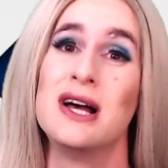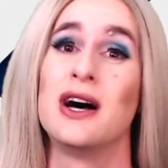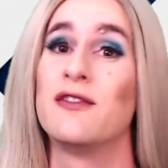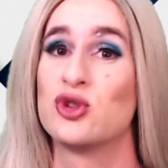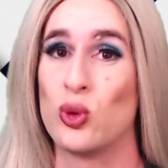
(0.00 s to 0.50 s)

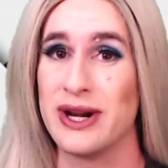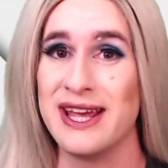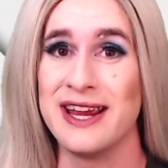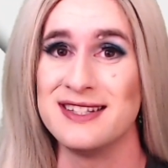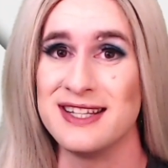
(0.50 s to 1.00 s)
of
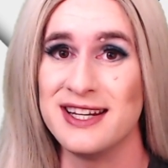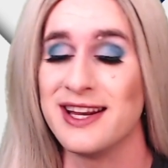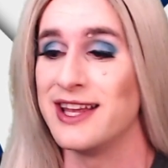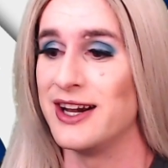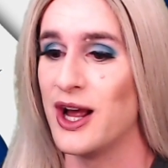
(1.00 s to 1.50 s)
2018
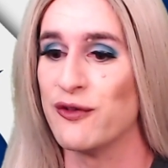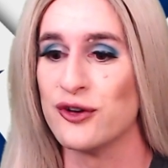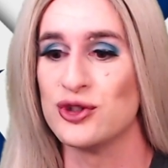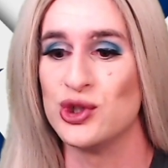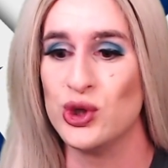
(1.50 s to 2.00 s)
in an
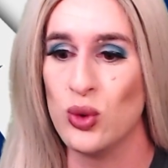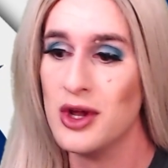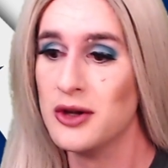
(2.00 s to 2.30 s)
effort to